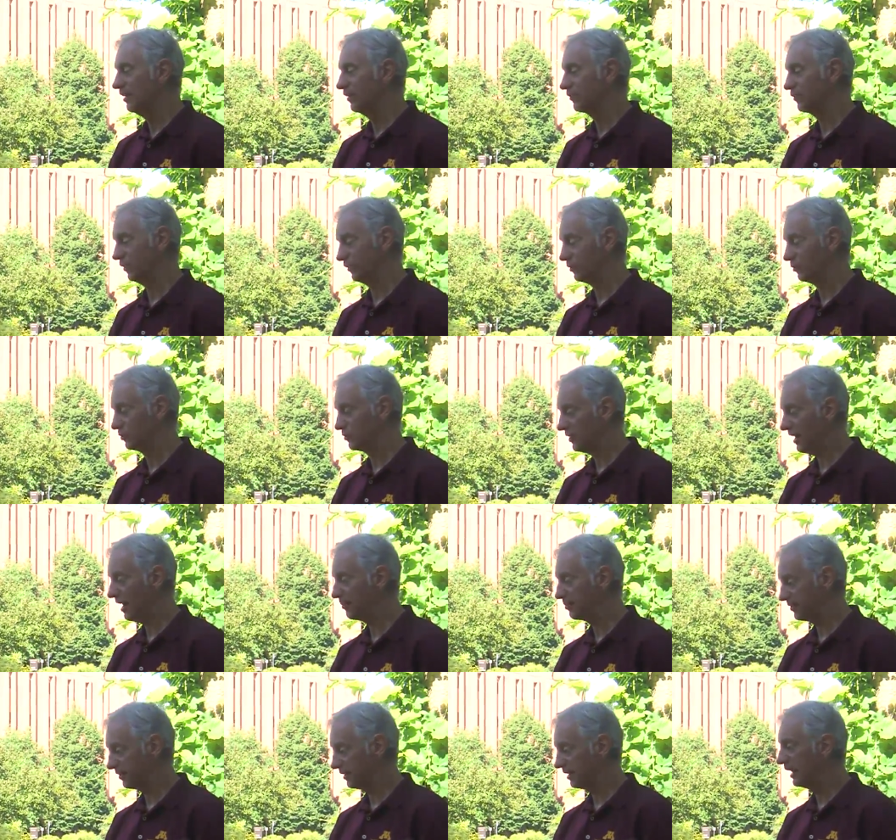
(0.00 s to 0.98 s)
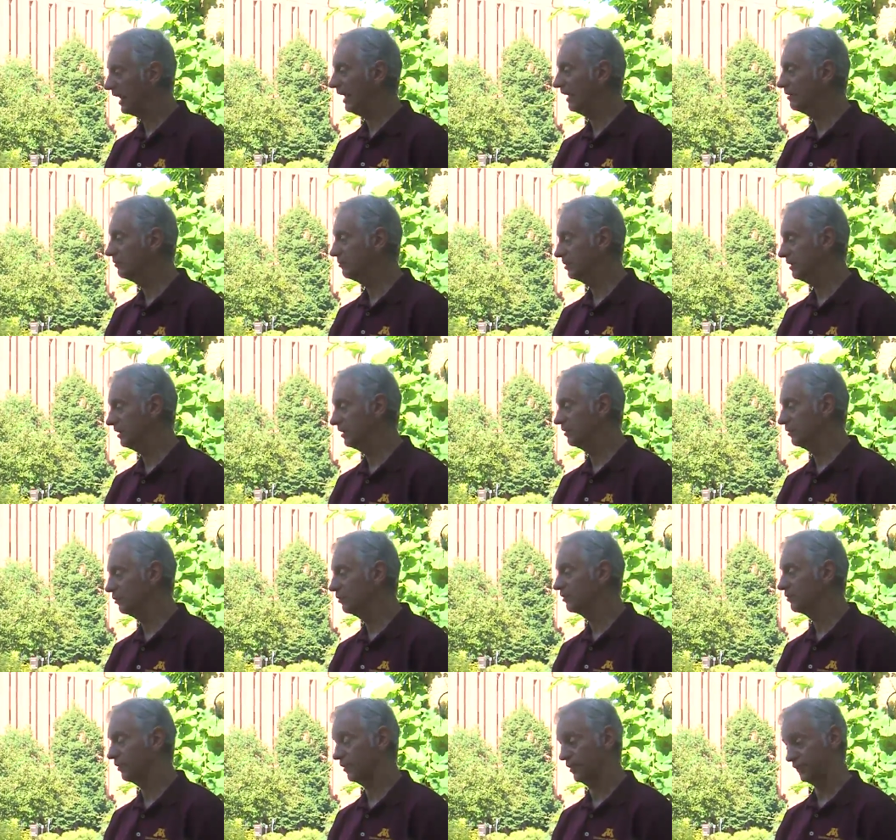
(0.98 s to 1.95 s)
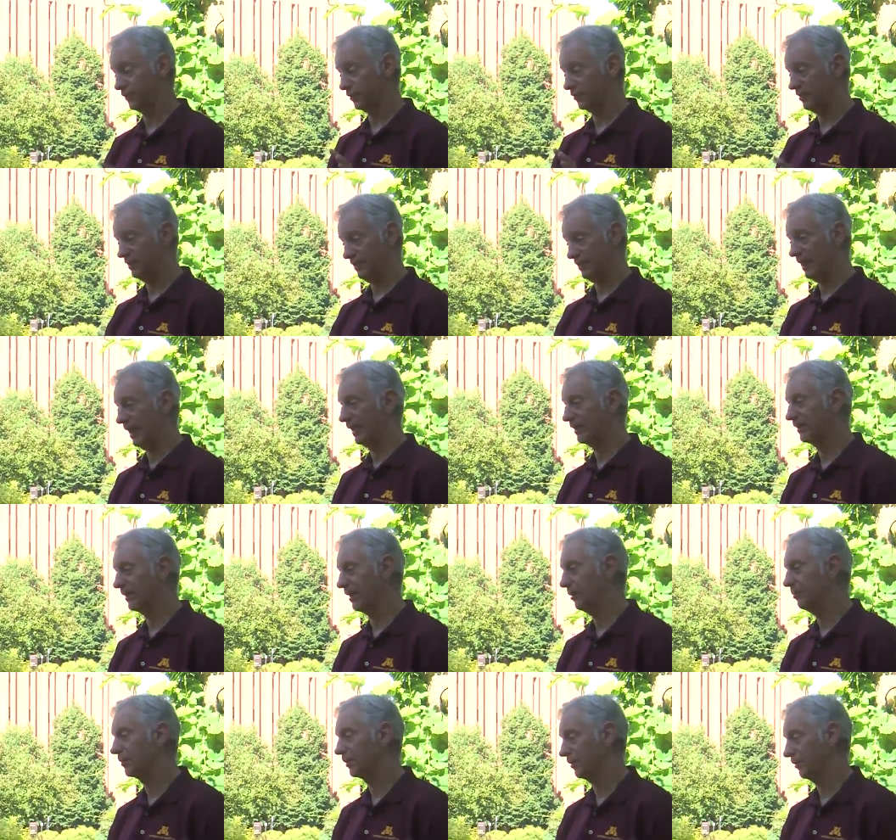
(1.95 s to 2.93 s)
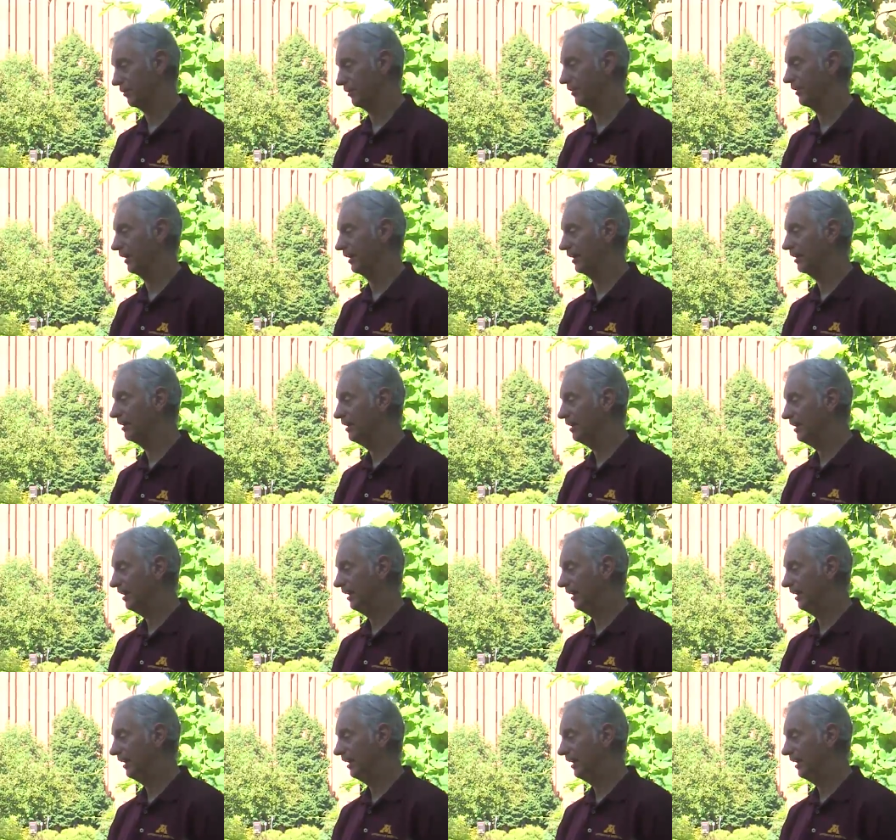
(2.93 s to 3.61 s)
So traps can be useful. It's a great non-chemical thing.